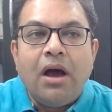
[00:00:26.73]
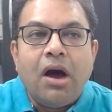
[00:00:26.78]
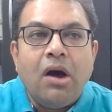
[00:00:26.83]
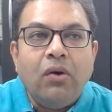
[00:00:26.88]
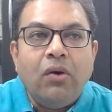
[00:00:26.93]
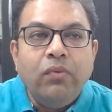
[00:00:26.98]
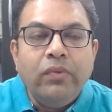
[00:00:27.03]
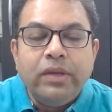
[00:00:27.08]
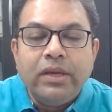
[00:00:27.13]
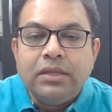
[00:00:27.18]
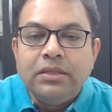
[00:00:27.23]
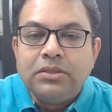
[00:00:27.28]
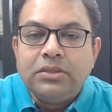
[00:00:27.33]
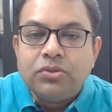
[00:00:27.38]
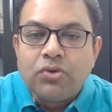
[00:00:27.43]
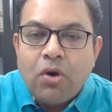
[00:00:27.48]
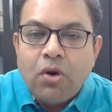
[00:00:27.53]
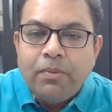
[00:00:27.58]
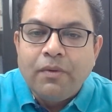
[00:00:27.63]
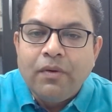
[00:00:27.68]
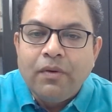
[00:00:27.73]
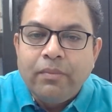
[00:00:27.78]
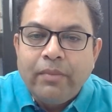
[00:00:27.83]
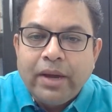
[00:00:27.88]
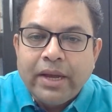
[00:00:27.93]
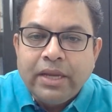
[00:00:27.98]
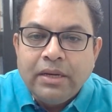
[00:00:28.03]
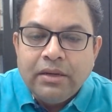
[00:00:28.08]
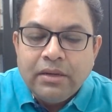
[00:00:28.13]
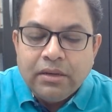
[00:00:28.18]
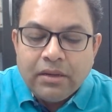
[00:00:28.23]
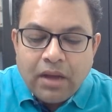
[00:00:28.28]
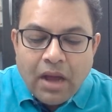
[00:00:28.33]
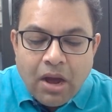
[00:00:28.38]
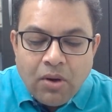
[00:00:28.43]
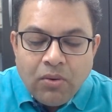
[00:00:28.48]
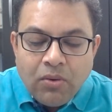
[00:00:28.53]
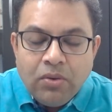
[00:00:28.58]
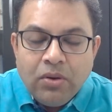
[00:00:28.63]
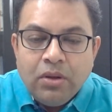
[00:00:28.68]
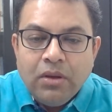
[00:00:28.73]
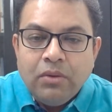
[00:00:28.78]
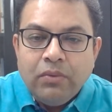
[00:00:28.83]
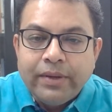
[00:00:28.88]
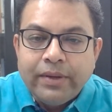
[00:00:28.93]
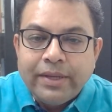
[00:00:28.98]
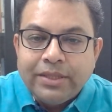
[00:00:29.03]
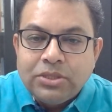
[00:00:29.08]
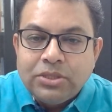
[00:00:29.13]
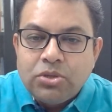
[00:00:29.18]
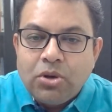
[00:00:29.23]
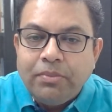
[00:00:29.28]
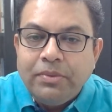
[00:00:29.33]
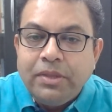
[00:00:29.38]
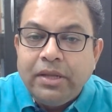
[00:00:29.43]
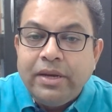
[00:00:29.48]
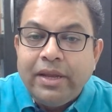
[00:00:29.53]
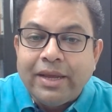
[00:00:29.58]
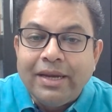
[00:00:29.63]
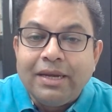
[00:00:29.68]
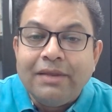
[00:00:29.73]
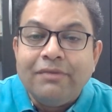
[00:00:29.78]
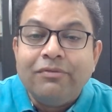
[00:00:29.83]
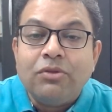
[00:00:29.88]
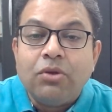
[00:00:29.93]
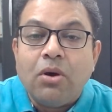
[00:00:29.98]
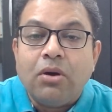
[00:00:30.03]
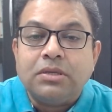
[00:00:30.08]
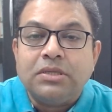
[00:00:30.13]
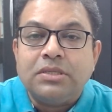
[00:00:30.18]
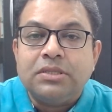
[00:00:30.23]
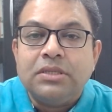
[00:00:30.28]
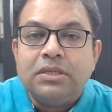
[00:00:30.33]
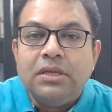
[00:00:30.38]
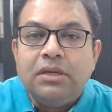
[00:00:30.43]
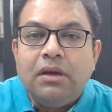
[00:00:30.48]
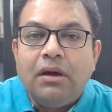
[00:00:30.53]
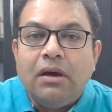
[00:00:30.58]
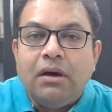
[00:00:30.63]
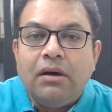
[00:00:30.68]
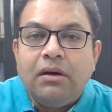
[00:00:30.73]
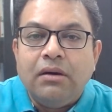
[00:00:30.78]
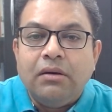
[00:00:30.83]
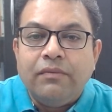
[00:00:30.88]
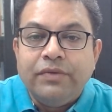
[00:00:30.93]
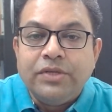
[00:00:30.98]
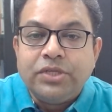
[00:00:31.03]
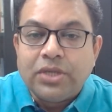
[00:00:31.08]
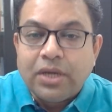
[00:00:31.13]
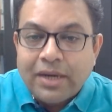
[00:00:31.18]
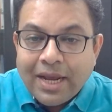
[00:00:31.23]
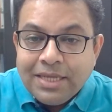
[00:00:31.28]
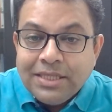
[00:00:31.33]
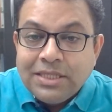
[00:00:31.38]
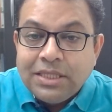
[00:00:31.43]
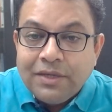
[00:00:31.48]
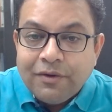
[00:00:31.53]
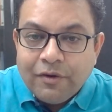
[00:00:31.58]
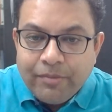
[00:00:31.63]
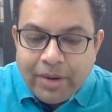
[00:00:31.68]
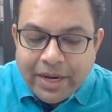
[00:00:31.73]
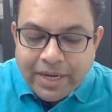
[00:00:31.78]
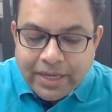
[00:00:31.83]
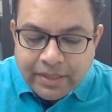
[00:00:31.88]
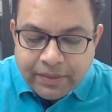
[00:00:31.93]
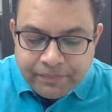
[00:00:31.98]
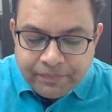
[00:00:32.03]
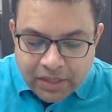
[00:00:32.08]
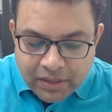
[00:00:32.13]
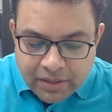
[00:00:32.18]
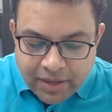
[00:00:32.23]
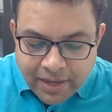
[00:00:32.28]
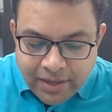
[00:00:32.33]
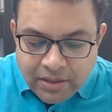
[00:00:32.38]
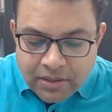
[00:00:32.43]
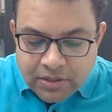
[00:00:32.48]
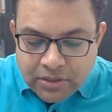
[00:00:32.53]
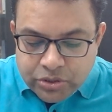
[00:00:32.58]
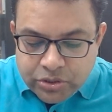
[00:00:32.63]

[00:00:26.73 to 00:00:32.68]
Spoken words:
how we can stop our mind, how we can stop the negative thoughts which arise in our mind, right?